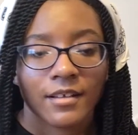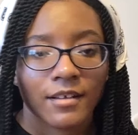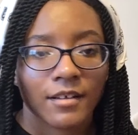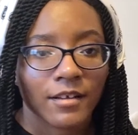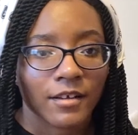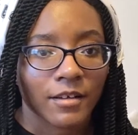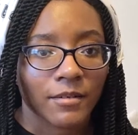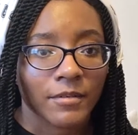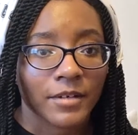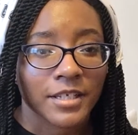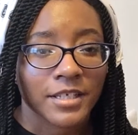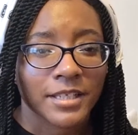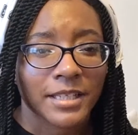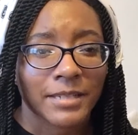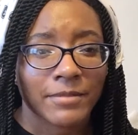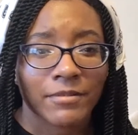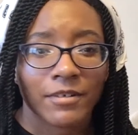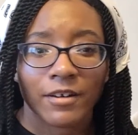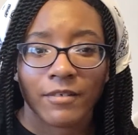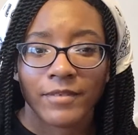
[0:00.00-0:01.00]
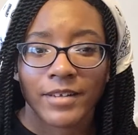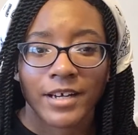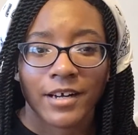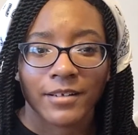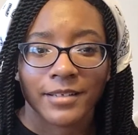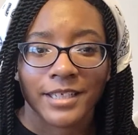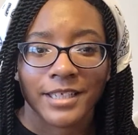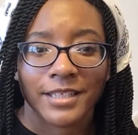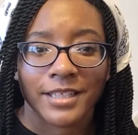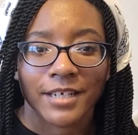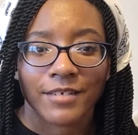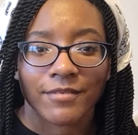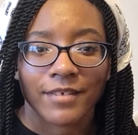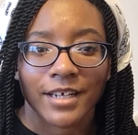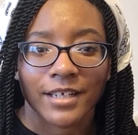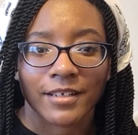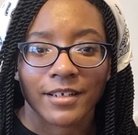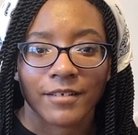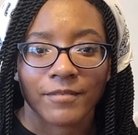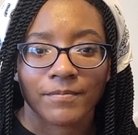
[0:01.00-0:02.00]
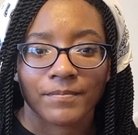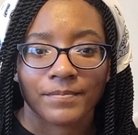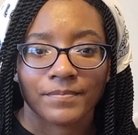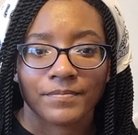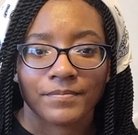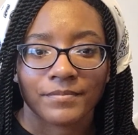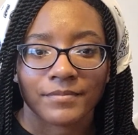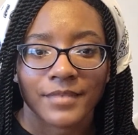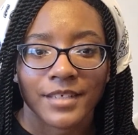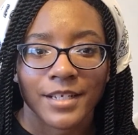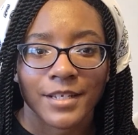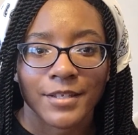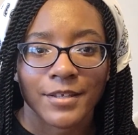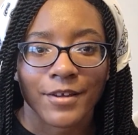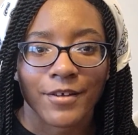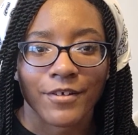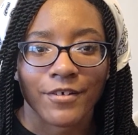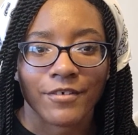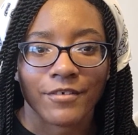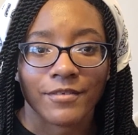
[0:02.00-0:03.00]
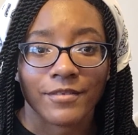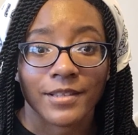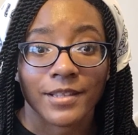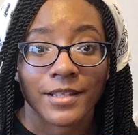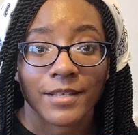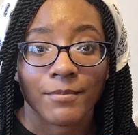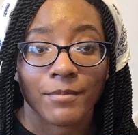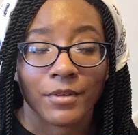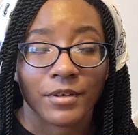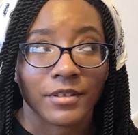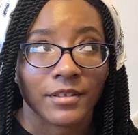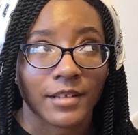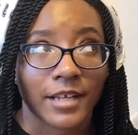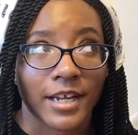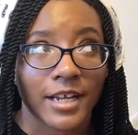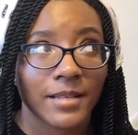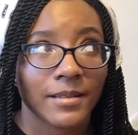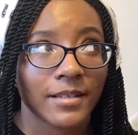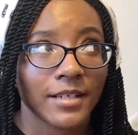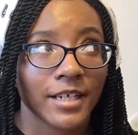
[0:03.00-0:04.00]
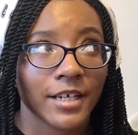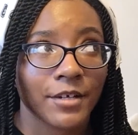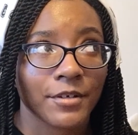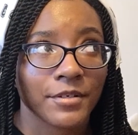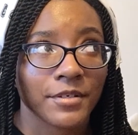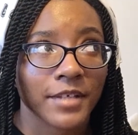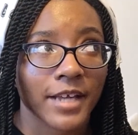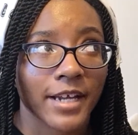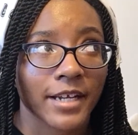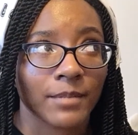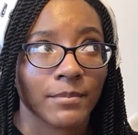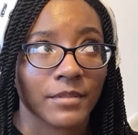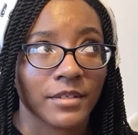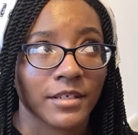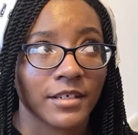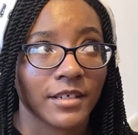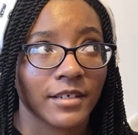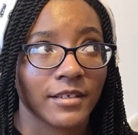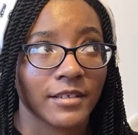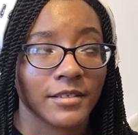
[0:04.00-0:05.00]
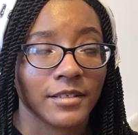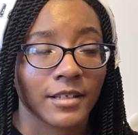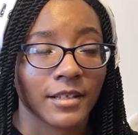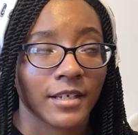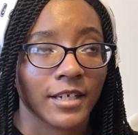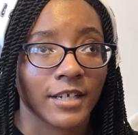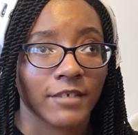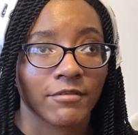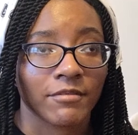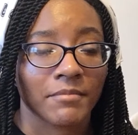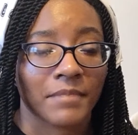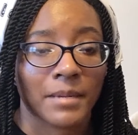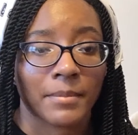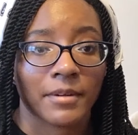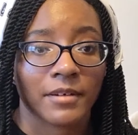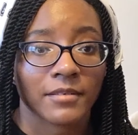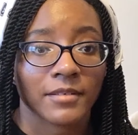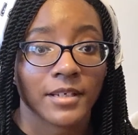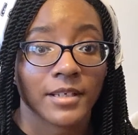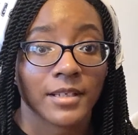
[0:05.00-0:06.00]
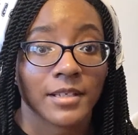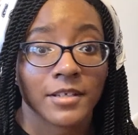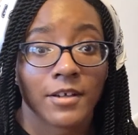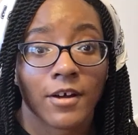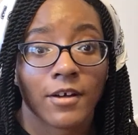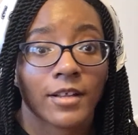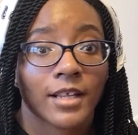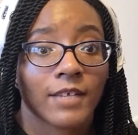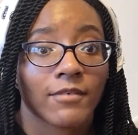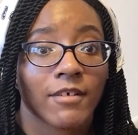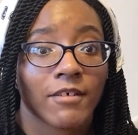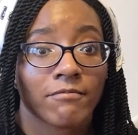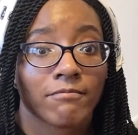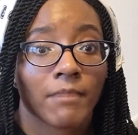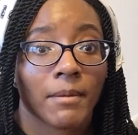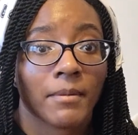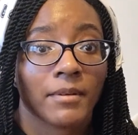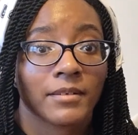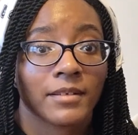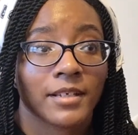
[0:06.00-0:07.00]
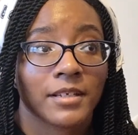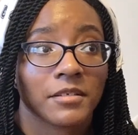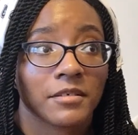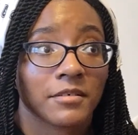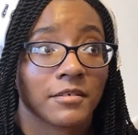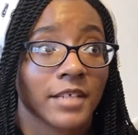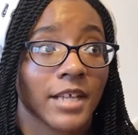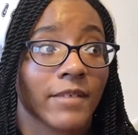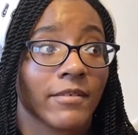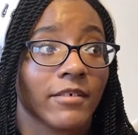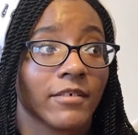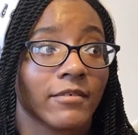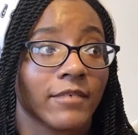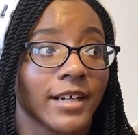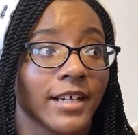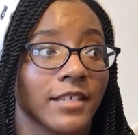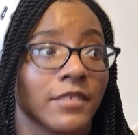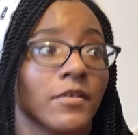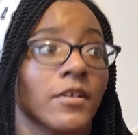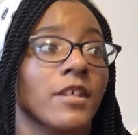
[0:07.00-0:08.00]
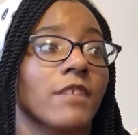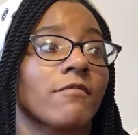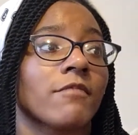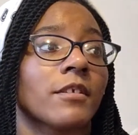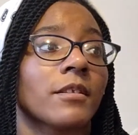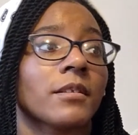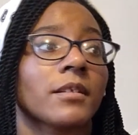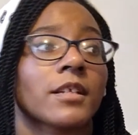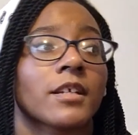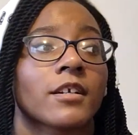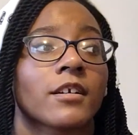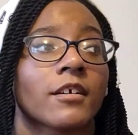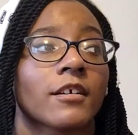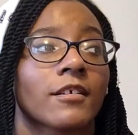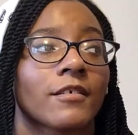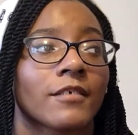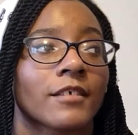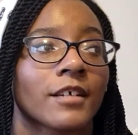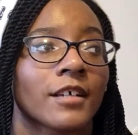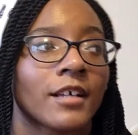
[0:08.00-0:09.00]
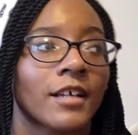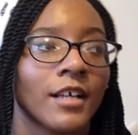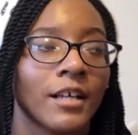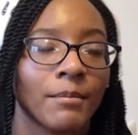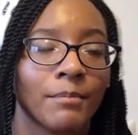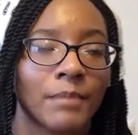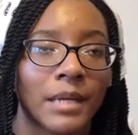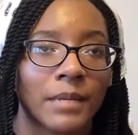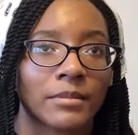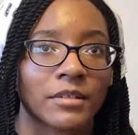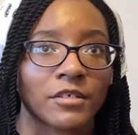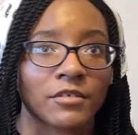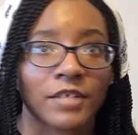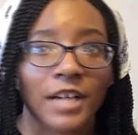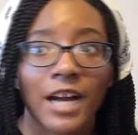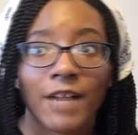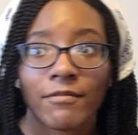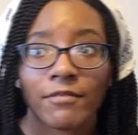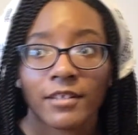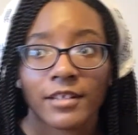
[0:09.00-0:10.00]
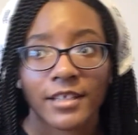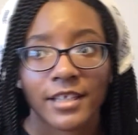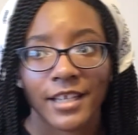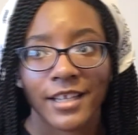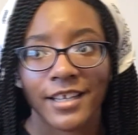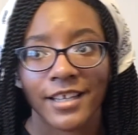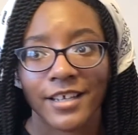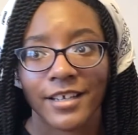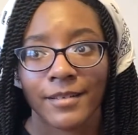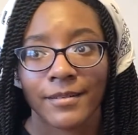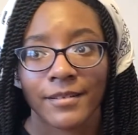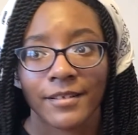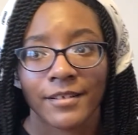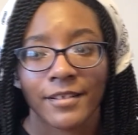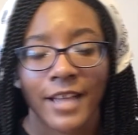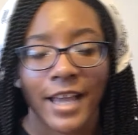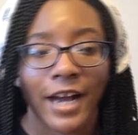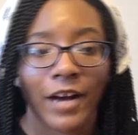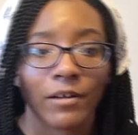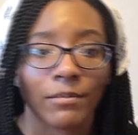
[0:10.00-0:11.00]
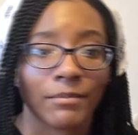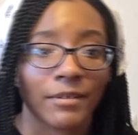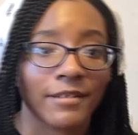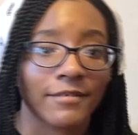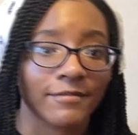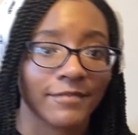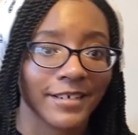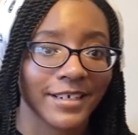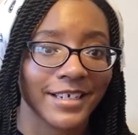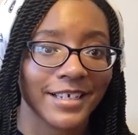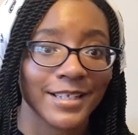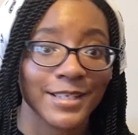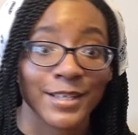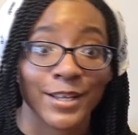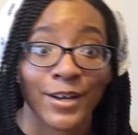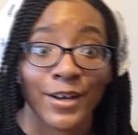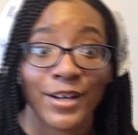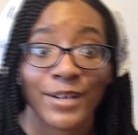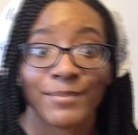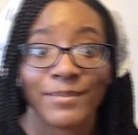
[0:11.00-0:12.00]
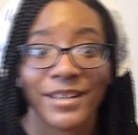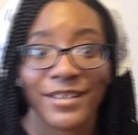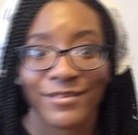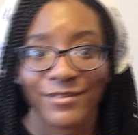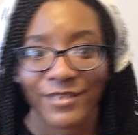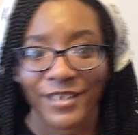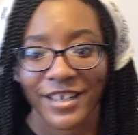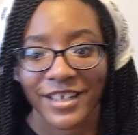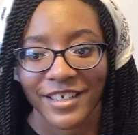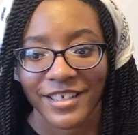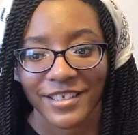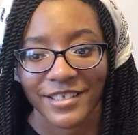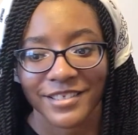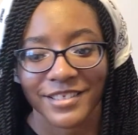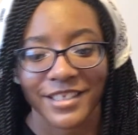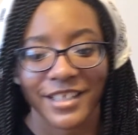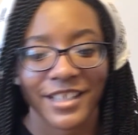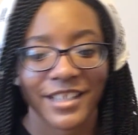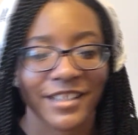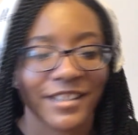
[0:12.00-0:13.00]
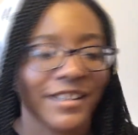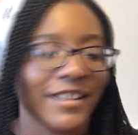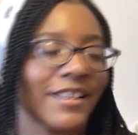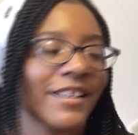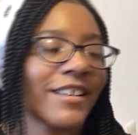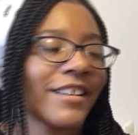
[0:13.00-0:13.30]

Because I think we all need that right now. So, more than anything else I can materialistically get for my birthday, that's all I want for my birthday, is to just have a great 25th year, be able to travel again, hang with my friends, hug my friends, like,